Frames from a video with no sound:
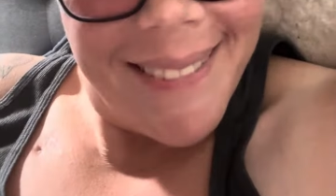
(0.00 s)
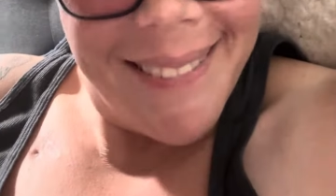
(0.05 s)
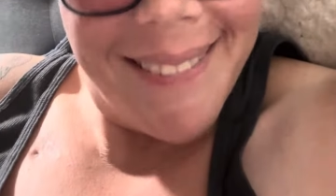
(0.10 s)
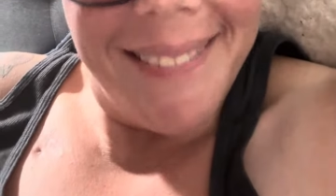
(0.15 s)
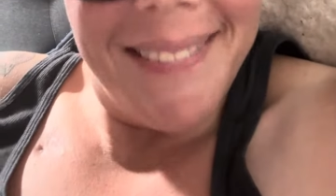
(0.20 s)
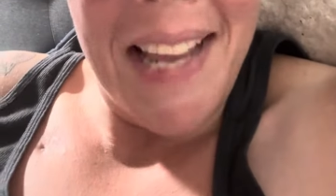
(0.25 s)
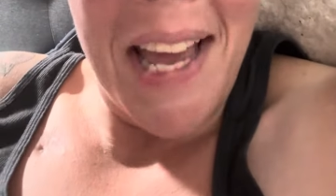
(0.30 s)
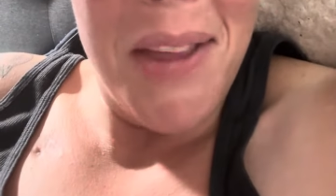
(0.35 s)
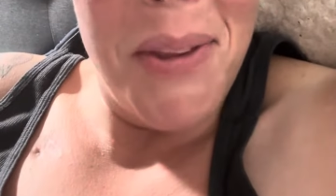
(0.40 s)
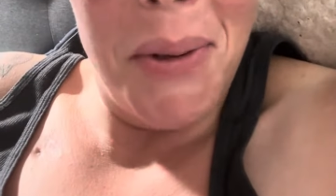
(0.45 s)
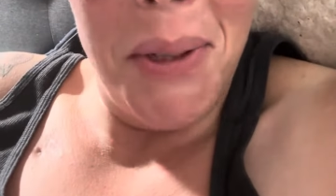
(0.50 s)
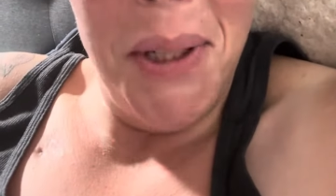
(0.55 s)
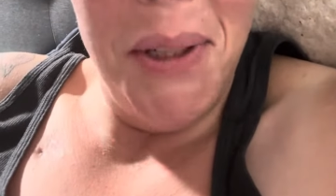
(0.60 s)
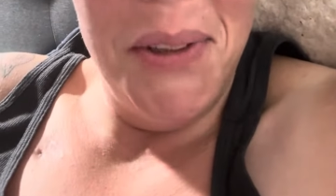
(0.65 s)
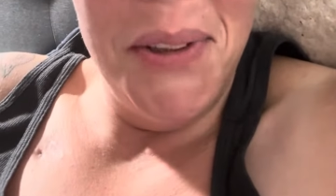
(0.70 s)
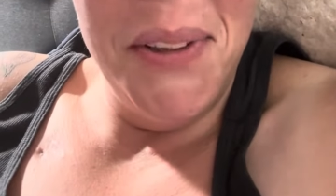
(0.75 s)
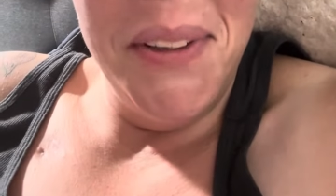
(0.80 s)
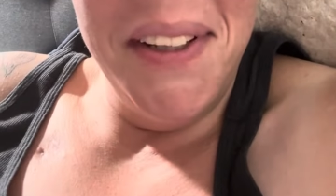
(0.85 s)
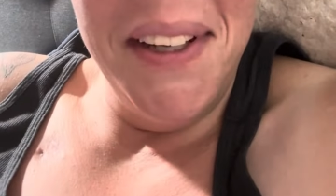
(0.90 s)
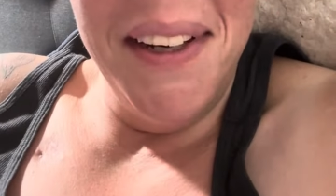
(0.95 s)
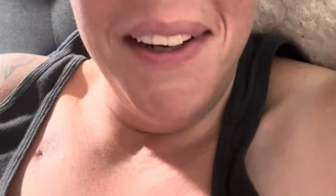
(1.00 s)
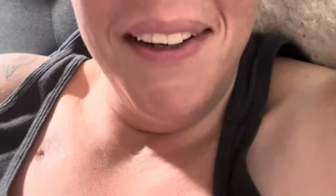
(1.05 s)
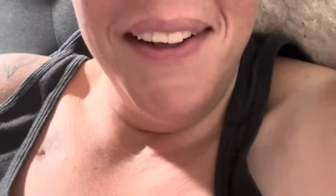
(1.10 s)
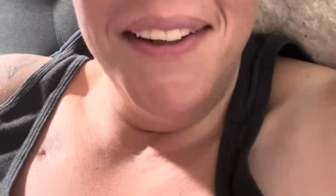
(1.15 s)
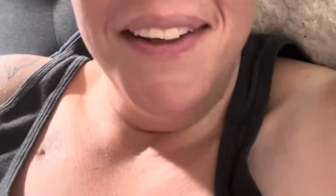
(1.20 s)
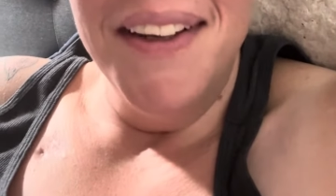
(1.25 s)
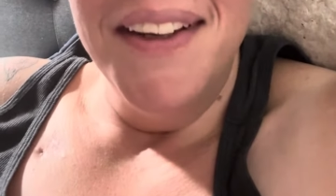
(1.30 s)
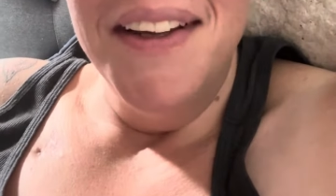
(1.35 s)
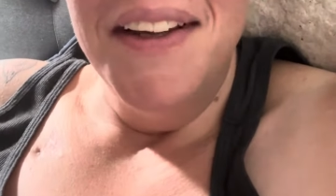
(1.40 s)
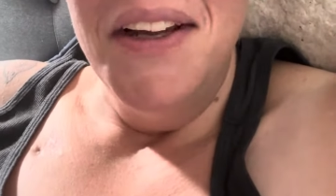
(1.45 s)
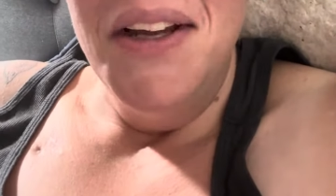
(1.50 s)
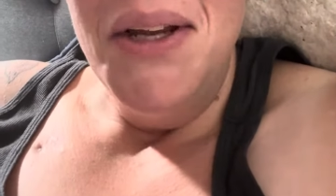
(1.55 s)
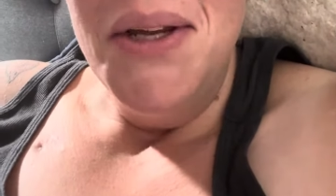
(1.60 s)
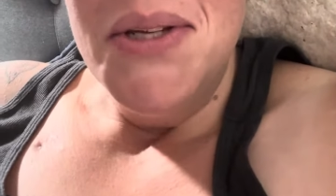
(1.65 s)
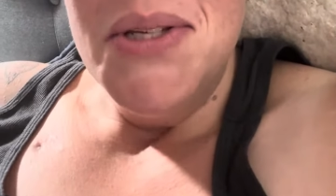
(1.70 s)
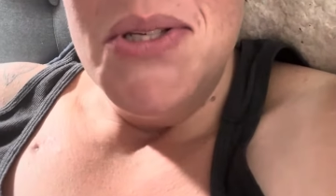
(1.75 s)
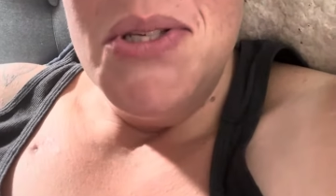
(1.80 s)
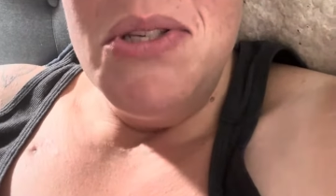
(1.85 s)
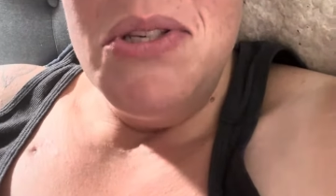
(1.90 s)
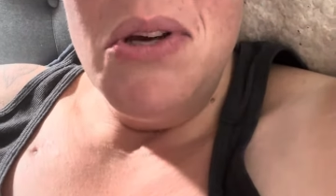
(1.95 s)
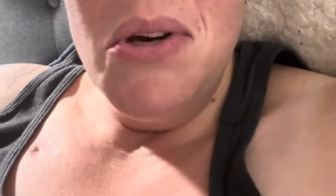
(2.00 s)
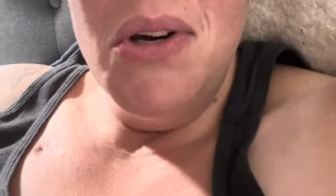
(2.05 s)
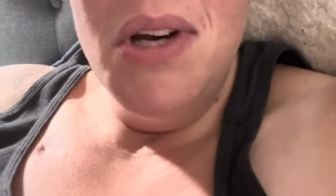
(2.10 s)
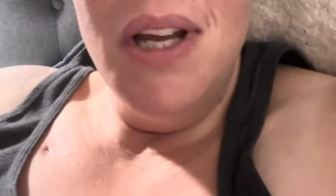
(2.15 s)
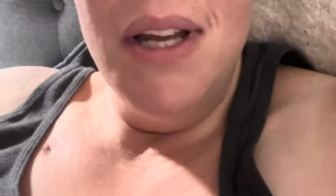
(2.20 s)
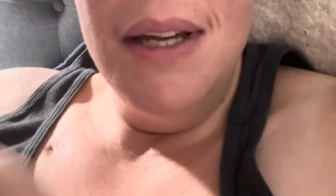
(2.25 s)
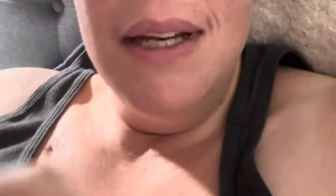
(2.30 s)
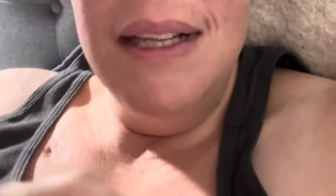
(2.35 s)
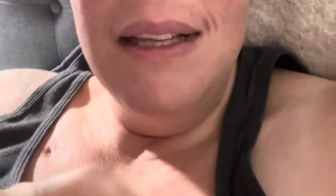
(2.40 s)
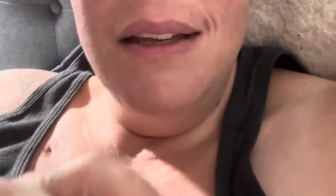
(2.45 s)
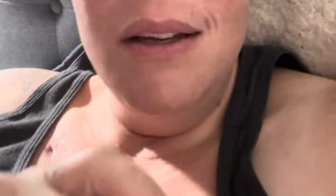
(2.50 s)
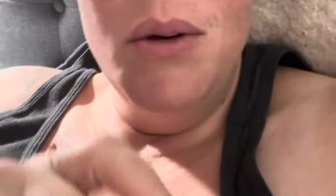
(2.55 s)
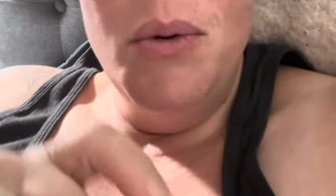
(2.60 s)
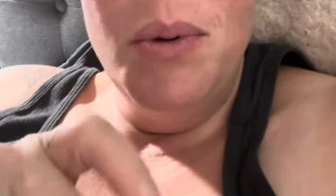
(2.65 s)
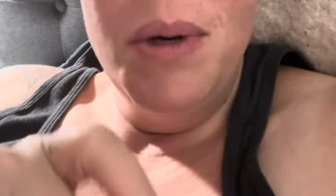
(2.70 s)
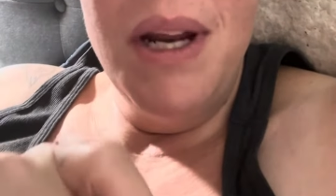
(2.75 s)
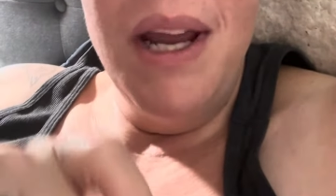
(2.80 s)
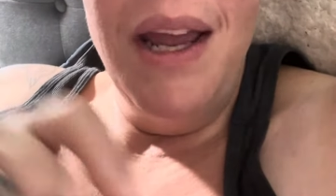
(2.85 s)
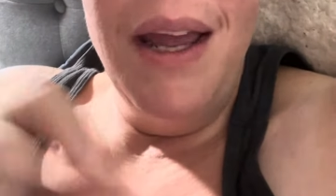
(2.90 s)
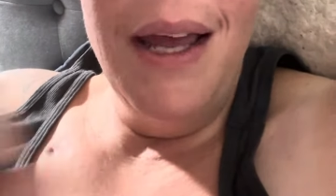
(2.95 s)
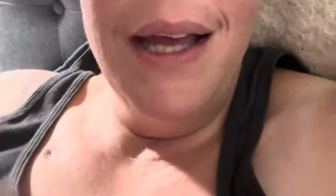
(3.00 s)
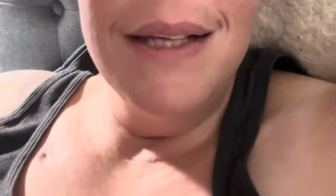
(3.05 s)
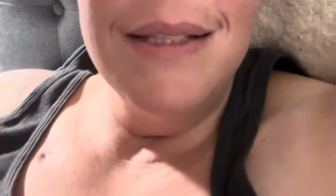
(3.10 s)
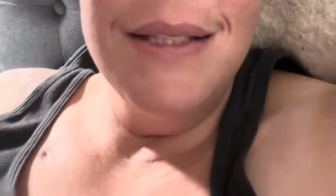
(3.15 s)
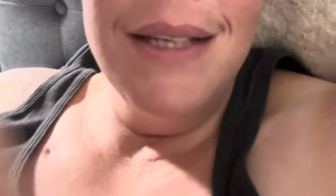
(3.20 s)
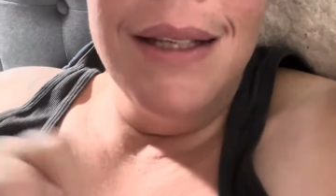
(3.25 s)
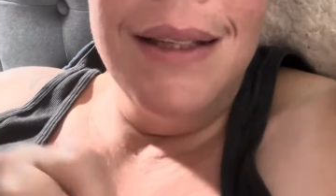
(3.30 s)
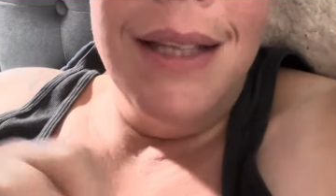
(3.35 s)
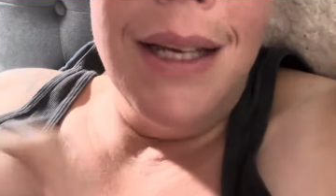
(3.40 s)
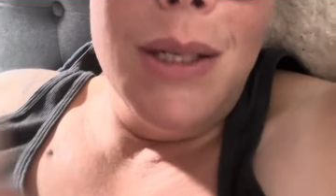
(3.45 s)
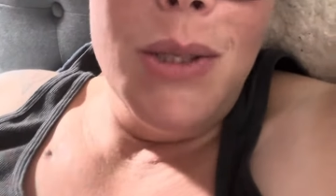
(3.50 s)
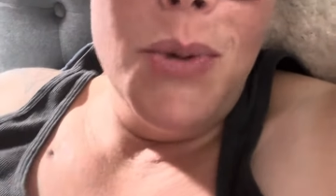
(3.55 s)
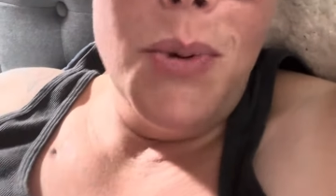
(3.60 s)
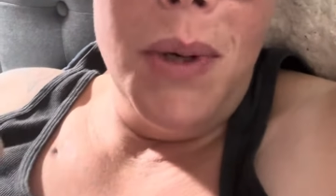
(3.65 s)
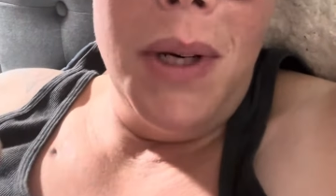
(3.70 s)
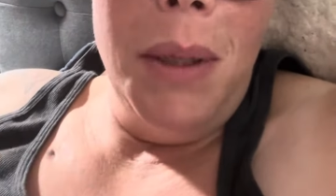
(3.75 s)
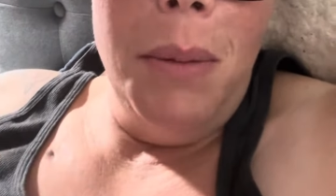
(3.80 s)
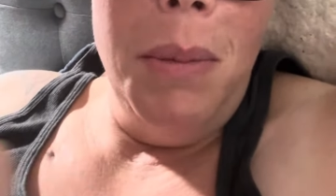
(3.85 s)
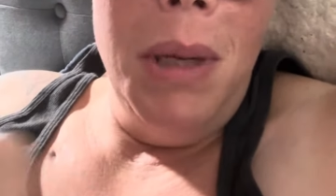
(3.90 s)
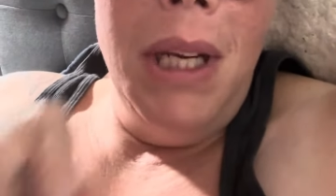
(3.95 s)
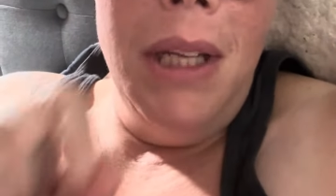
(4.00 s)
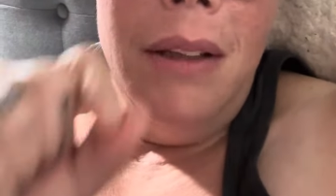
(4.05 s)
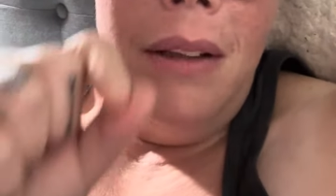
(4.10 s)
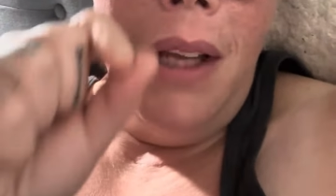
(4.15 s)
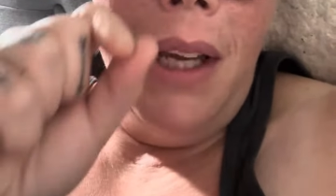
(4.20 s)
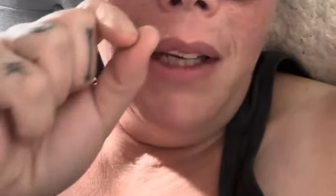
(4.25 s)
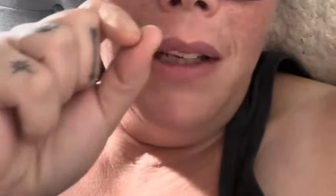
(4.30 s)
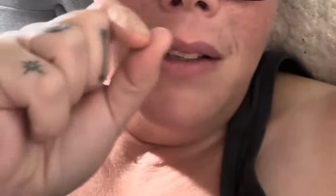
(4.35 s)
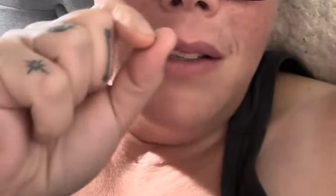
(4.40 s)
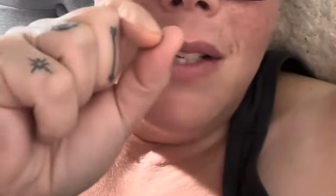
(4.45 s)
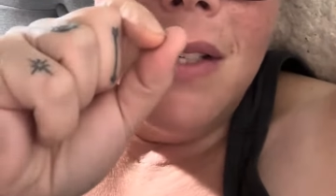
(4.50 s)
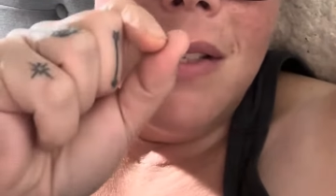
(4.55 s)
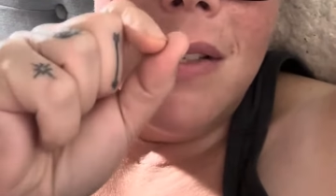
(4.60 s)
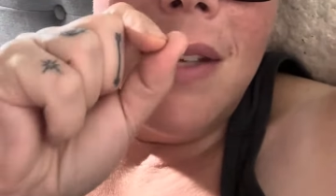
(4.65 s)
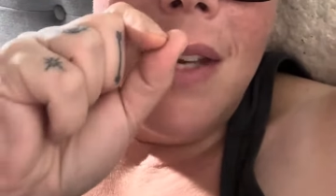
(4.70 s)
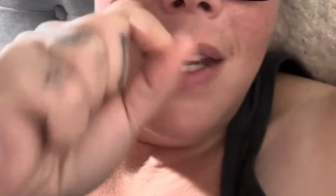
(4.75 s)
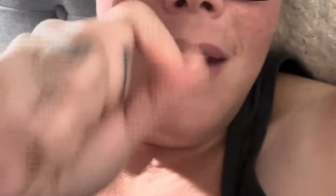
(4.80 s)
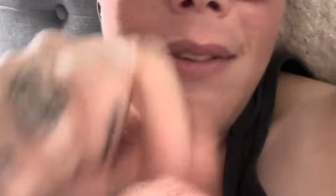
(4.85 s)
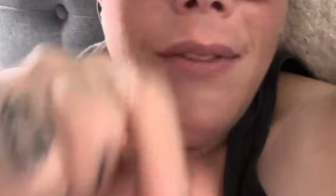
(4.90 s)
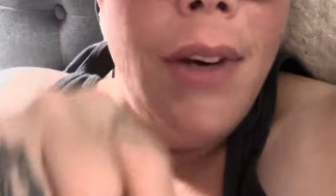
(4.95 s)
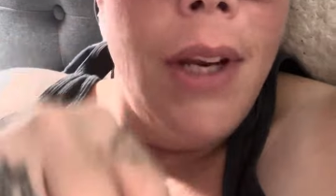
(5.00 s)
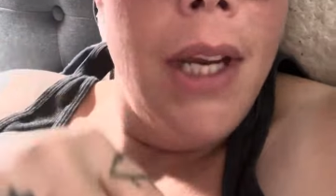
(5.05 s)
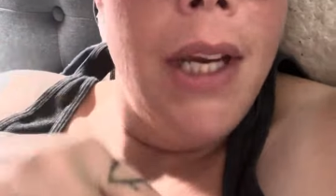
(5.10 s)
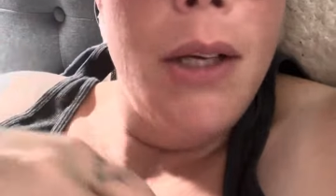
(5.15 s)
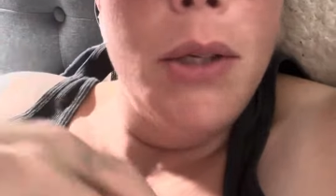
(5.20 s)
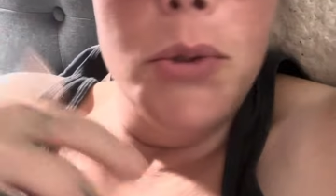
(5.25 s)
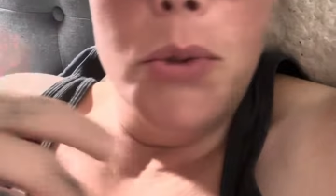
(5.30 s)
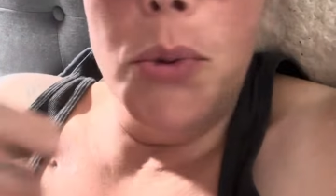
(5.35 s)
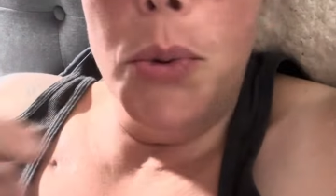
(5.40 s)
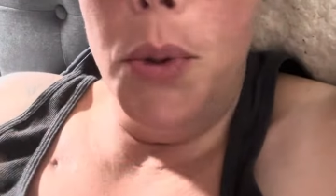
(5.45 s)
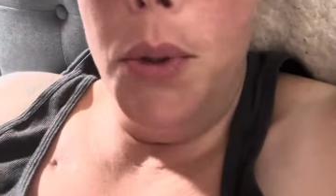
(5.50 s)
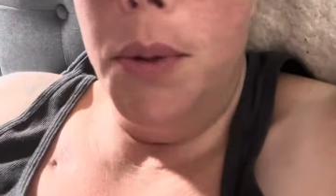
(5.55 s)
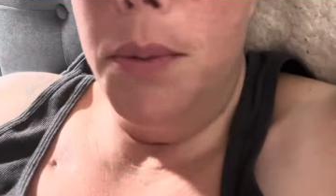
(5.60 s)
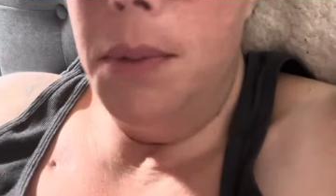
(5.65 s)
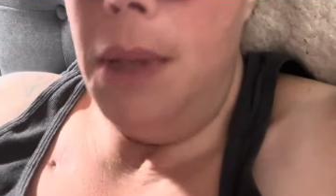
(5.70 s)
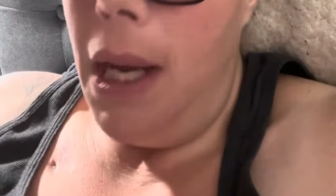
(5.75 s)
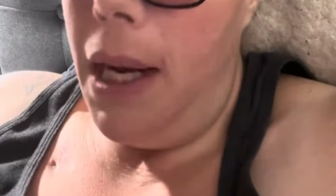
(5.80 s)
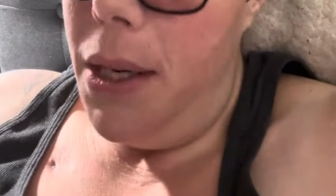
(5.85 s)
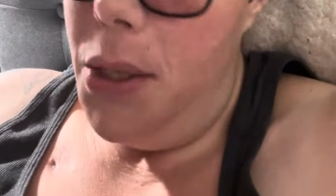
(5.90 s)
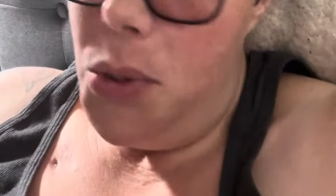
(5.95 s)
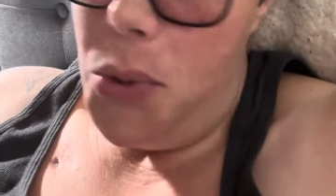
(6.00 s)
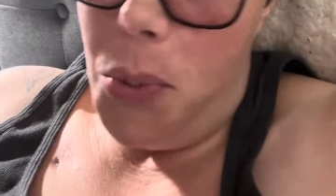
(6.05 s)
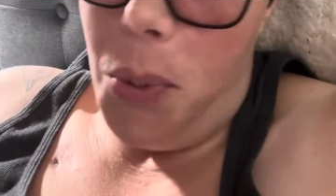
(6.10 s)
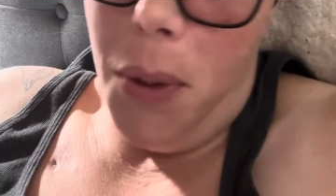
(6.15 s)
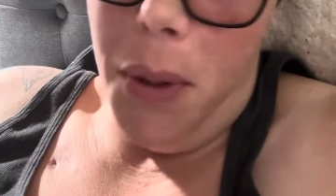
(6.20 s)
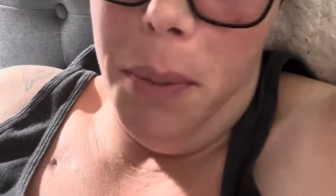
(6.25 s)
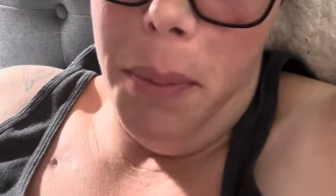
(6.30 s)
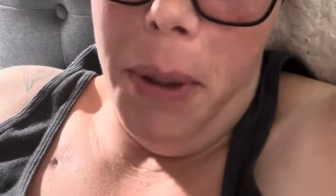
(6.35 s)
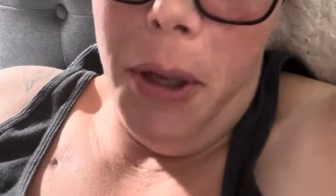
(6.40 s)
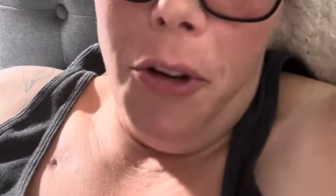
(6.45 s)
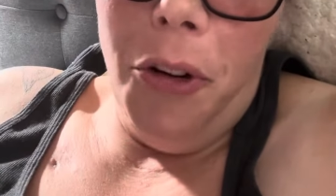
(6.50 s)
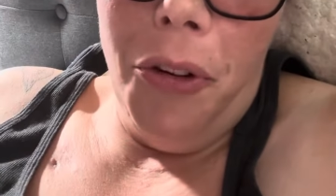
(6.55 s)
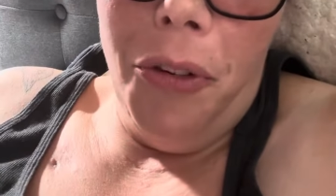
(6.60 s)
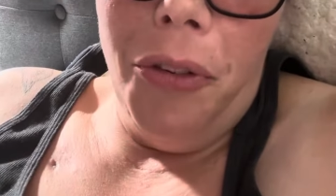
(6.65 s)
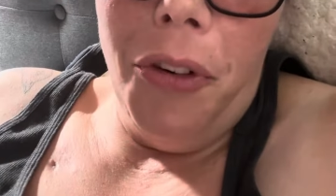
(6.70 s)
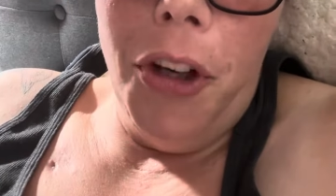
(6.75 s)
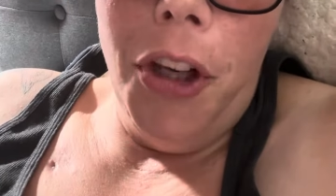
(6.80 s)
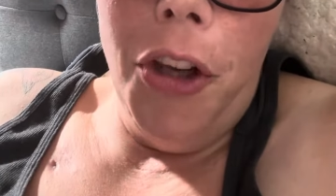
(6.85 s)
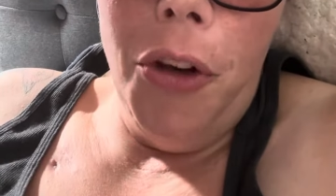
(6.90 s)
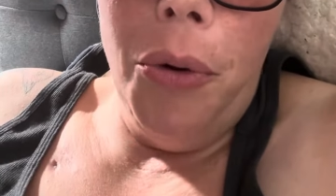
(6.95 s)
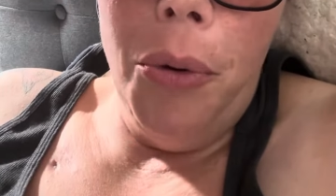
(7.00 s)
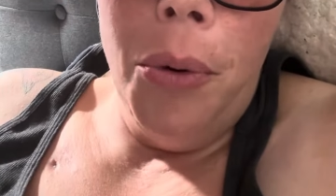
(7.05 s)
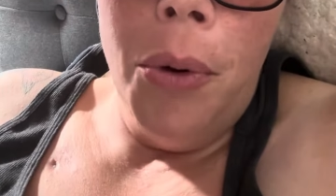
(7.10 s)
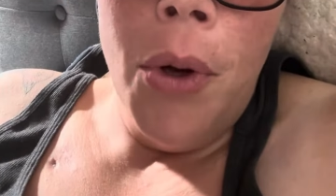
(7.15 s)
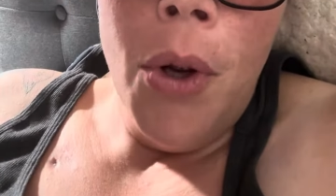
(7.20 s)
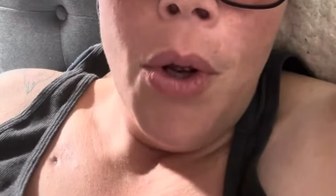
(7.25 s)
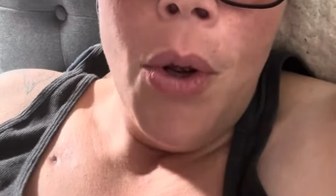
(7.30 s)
neither here nor there. So kind of like when I ask that, that's what I mean. Like, does evenings or nights work better for you?